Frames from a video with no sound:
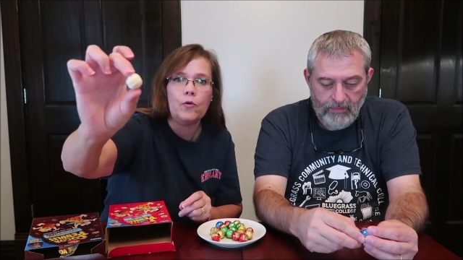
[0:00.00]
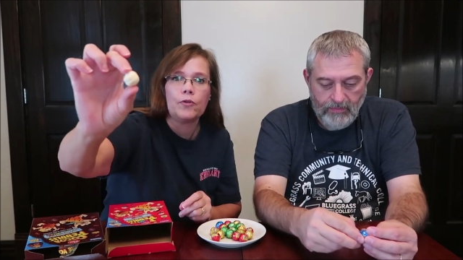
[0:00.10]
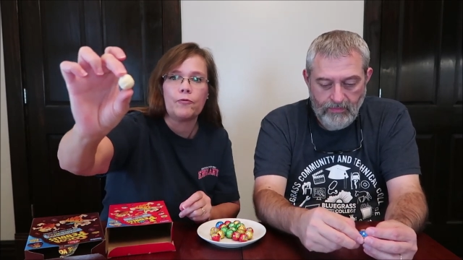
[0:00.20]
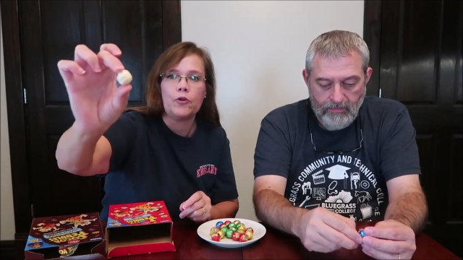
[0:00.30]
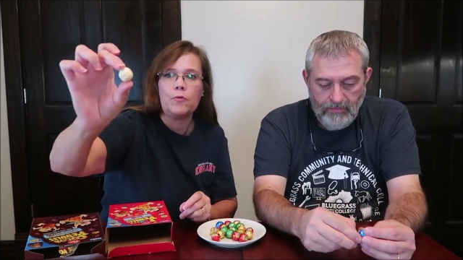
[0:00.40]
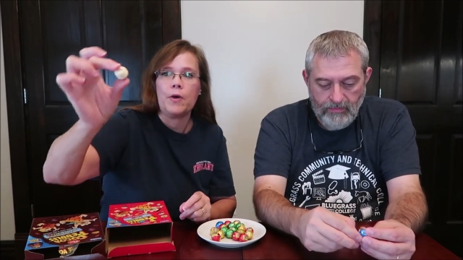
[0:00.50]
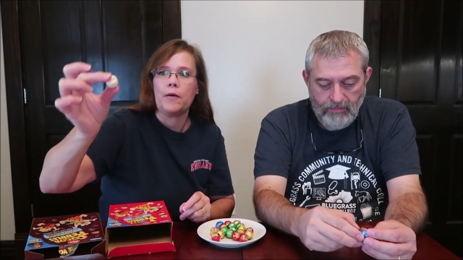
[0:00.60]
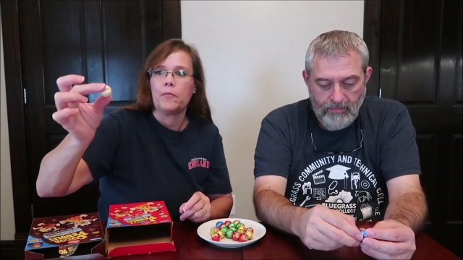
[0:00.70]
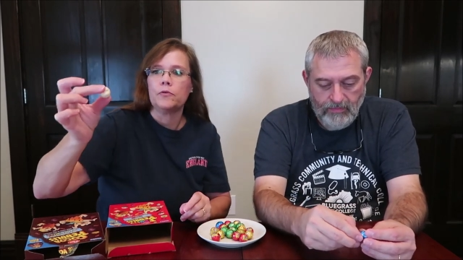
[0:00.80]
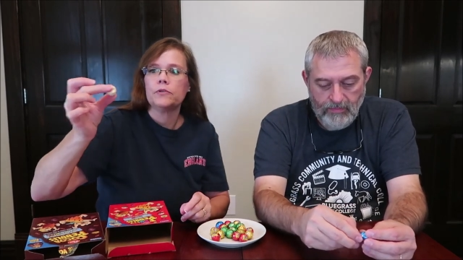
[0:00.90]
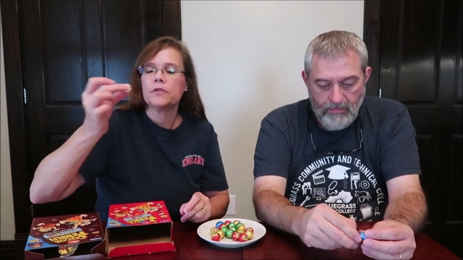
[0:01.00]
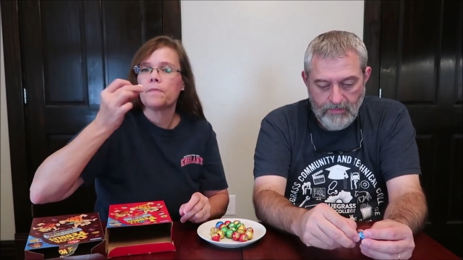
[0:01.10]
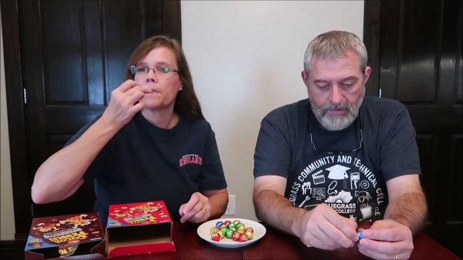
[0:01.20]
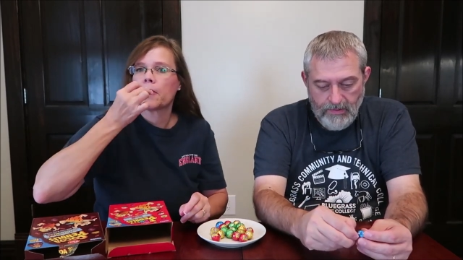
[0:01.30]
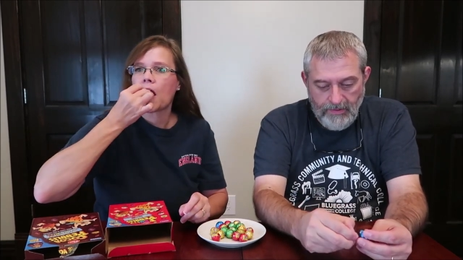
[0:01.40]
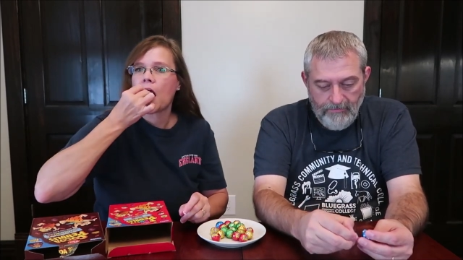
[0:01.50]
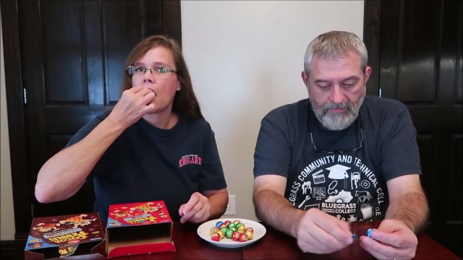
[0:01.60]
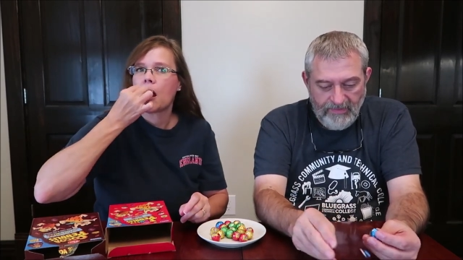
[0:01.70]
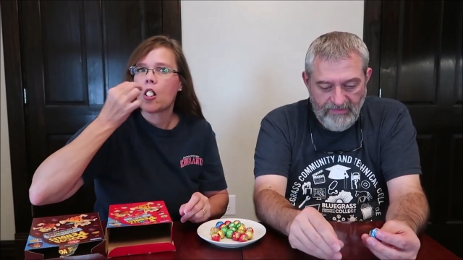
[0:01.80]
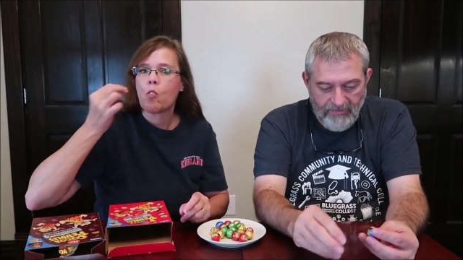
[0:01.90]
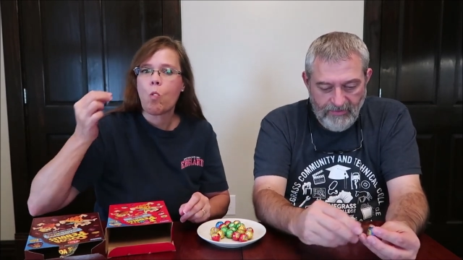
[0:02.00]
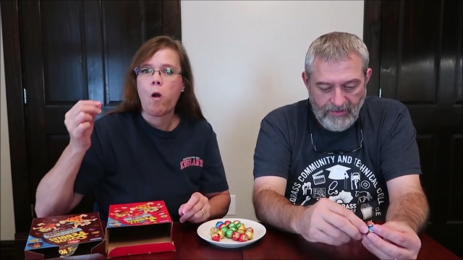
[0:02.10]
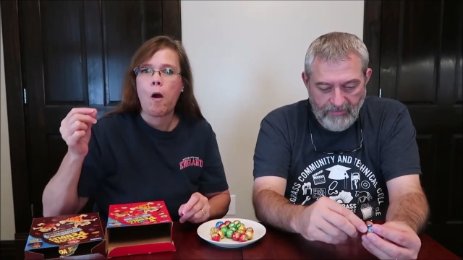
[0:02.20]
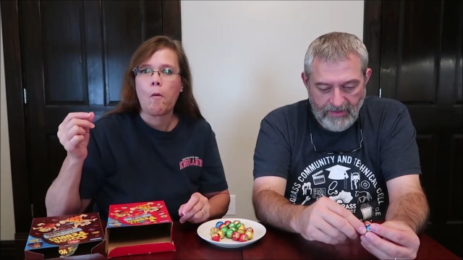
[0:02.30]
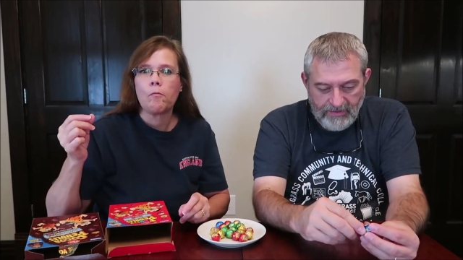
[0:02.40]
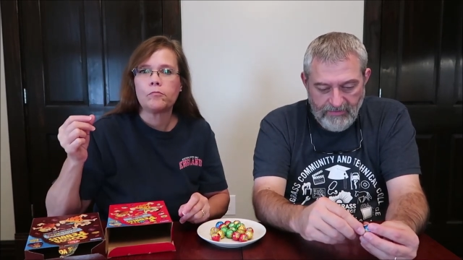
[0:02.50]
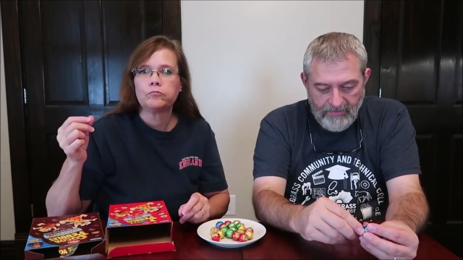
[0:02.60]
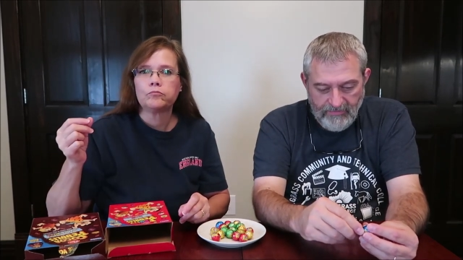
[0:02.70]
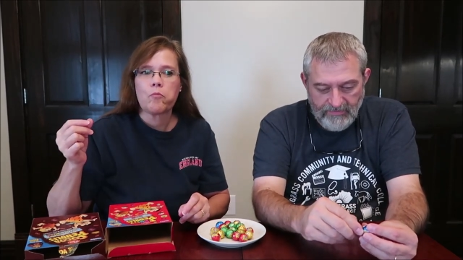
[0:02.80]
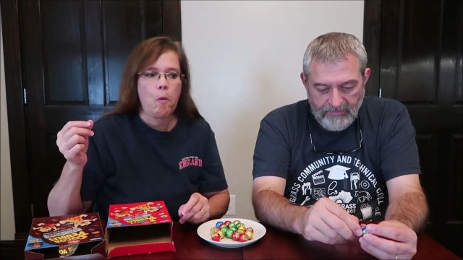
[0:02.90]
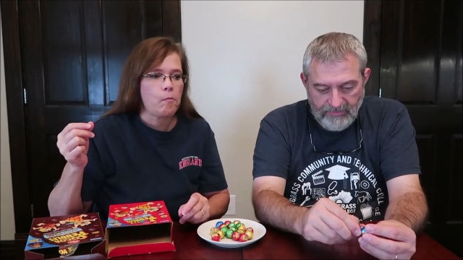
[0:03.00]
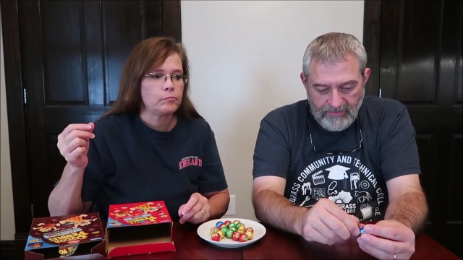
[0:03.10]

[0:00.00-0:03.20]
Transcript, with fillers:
Speaker 1: with Fruity Pebbles. I tell you what, I'm like you on this one.